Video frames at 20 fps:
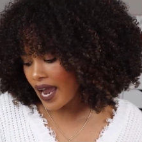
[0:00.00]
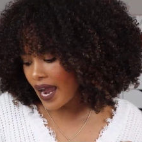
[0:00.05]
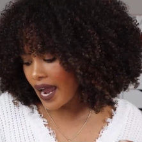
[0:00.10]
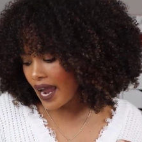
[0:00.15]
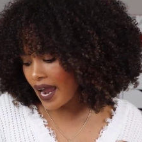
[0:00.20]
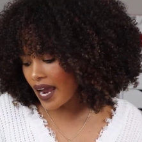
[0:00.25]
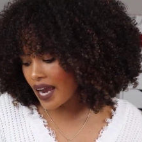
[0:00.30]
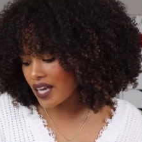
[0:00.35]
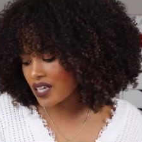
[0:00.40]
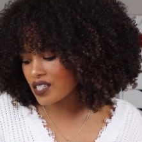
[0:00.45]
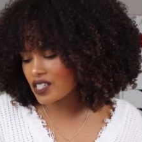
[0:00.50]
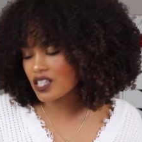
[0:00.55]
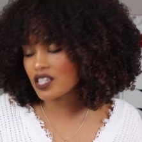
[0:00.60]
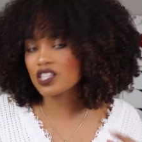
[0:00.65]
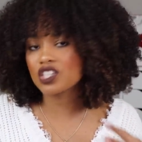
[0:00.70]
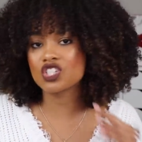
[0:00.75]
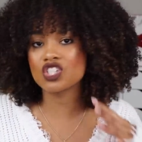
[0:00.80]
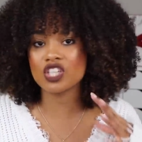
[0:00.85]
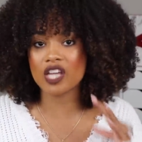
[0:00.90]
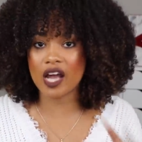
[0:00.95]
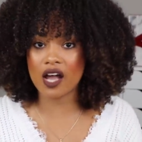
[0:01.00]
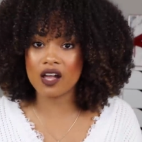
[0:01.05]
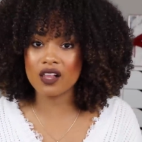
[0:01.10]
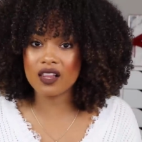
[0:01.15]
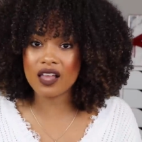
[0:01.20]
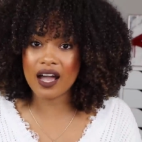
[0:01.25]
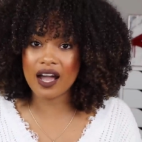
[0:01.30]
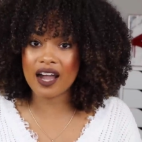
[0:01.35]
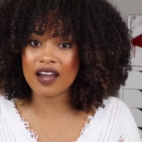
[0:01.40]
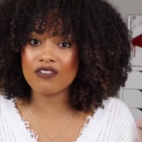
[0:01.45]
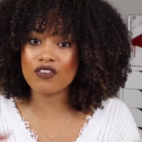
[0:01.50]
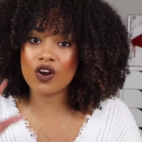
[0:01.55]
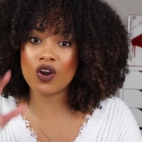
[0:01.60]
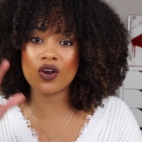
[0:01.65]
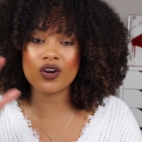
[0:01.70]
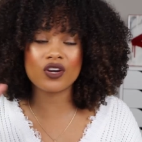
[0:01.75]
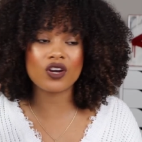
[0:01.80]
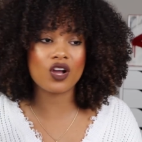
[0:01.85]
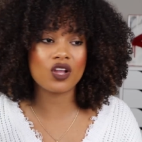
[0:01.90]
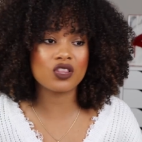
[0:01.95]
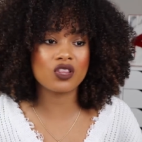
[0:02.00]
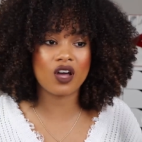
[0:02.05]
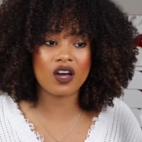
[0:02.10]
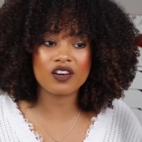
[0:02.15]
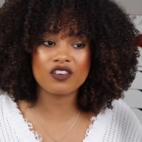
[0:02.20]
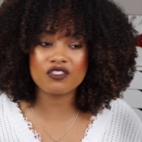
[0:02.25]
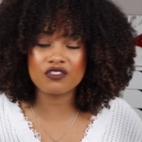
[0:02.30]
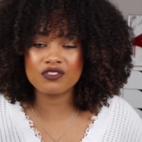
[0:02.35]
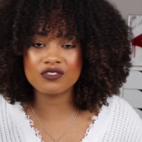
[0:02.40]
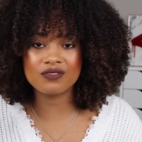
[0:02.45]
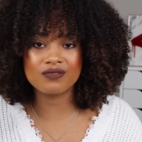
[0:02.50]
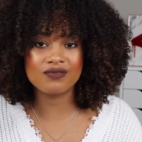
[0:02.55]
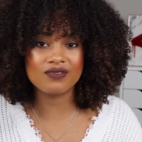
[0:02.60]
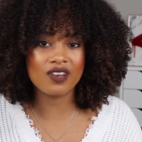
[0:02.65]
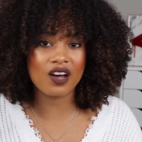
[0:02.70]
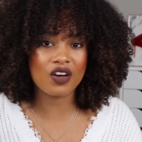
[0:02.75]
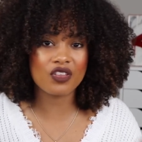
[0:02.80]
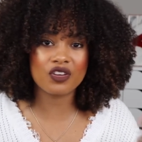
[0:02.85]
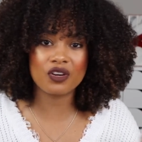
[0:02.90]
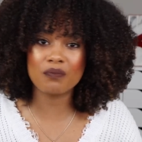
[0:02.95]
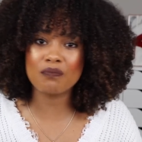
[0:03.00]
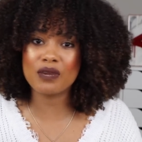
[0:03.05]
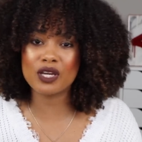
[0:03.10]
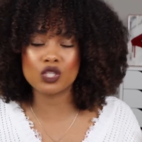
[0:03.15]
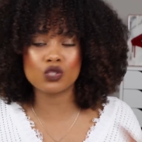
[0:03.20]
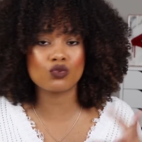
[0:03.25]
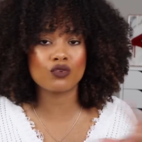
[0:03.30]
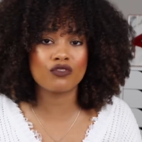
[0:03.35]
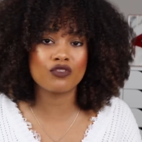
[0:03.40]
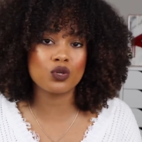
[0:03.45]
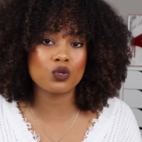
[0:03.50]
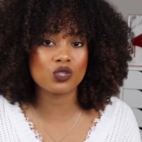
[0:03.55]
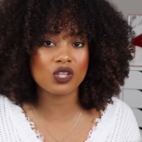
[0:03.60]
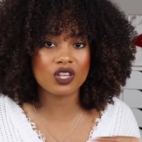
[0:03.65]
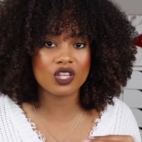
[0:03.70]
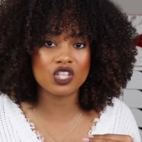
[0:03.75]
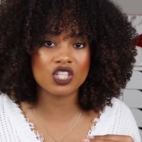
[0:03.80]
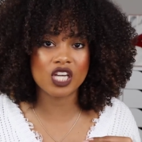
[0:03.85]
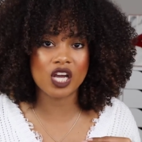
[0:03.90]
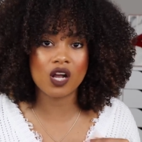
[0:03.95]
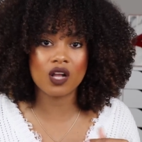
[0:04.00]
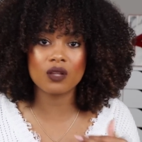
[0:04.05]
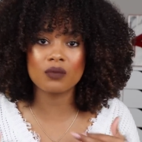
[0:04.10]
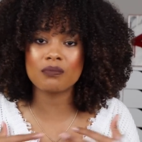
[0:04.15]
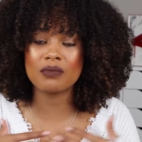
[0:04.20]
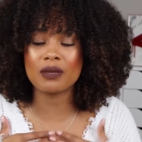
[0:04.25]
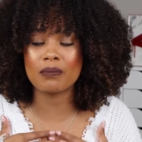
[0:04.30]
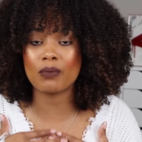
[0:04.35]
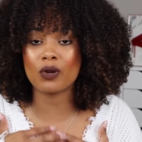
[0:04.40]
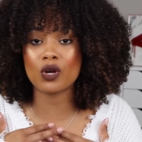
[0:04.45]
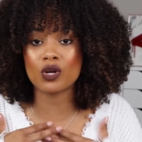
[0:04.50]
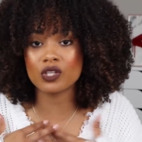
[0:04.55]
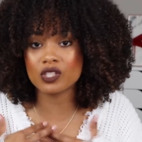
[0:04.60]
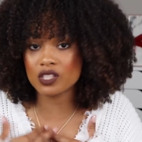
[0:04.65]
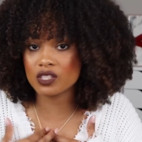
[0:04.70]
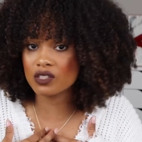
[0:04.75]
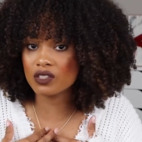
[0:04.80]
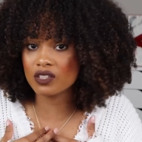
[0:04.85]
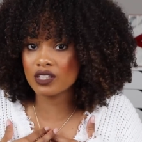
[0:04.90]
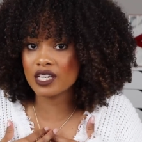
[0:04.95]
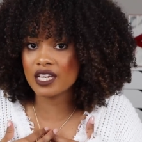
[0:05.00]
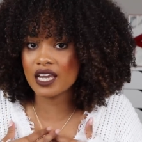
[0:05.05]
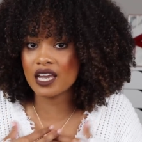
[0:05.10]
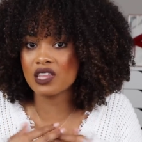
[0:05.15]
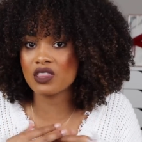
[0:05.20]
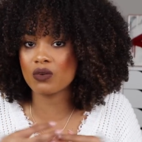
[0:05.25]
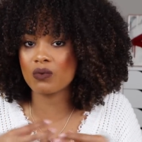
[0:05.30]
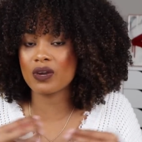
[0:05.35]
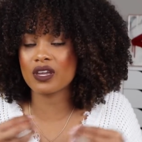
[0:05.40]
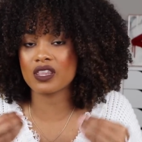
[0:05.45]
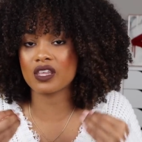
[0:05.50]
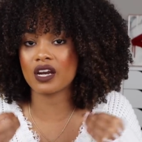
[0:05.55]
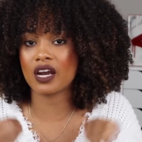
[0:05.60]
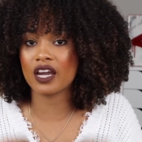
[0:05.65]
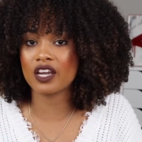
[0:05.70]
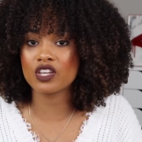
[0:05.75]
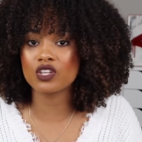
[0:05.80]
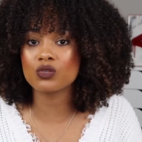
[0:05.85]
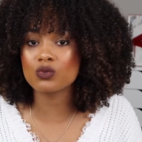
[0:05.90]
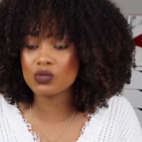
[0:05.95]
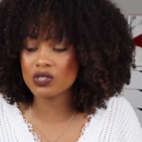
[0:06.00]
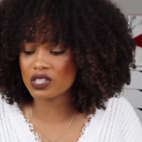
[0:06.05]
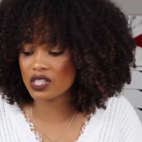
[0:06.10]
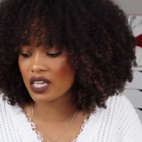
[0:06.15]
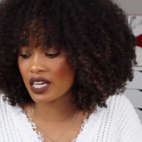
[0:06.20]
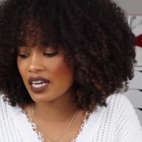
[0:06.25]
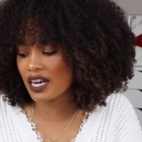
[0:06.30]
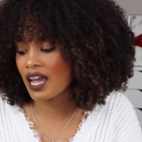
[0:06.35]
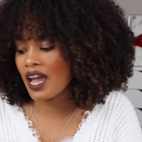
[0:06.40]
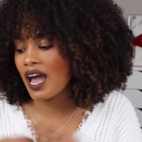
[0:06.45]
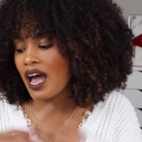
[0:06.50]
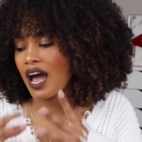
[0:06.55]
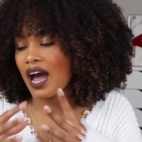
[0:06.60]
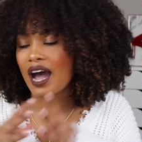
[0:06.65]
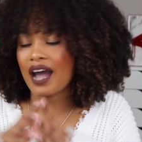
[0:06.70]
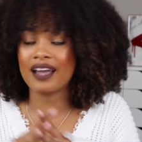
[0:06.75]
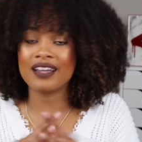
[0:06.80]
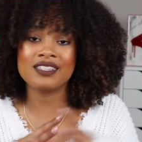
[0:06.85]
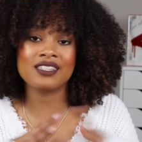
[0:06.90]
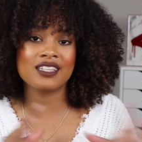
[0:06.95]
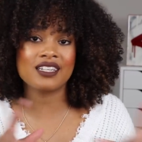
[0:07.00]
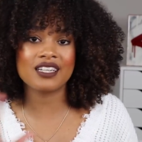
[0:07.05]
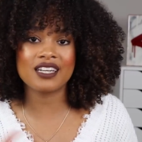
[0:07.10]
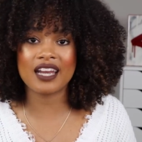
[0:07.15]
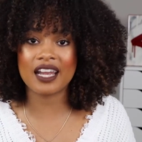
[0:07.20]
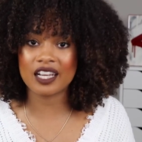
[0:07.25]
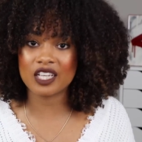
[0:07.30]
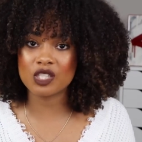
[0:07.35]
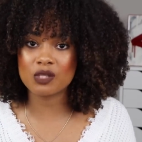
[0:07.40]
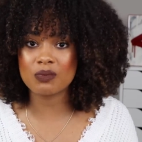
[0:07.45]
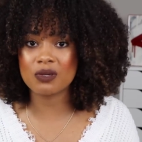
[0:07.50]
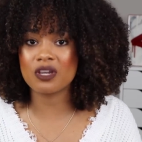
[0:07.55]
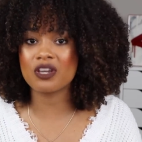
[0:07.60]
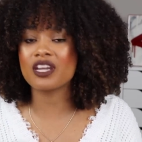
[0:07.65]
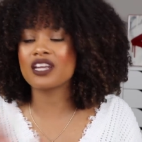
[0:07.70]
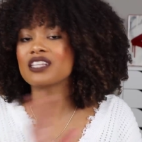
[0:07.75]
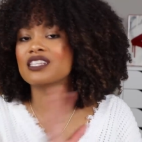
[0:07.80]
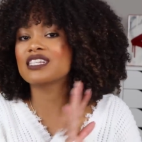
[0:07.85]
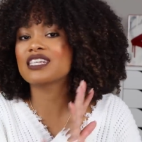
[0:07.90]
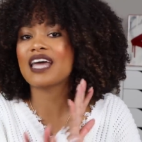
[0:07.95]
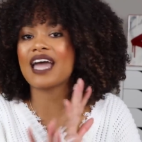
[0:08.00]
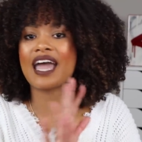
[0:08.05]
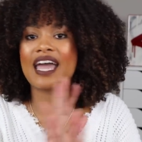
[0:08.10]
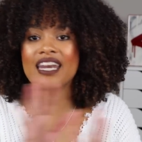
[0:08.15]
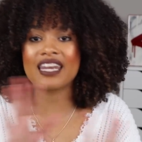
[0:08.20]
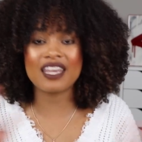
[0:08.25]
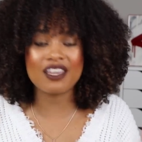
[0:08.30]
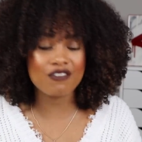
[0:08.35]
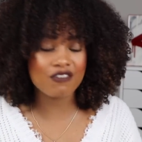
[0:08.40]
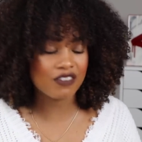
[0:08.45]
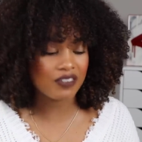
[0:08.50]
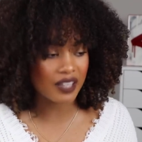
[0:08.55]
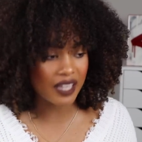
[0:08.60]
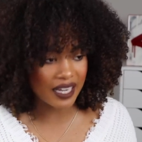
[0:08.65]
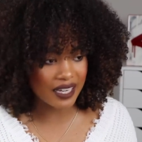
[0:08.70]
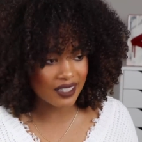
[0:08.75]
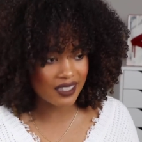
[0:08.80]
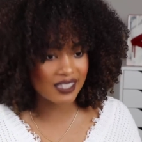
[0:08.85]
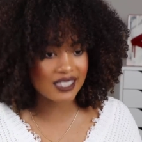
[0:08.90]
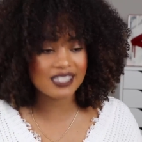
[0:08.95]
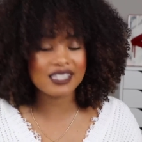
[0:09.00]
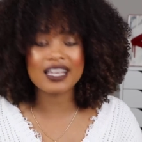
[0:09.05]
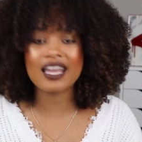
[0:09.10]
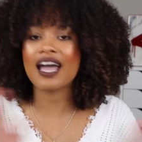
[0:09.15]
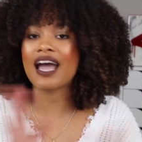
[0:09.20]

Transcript: And the gel, I've heard a lot of other mixed reviews on the gel. Me personally, in the way that I used it, I didn't experience any flakes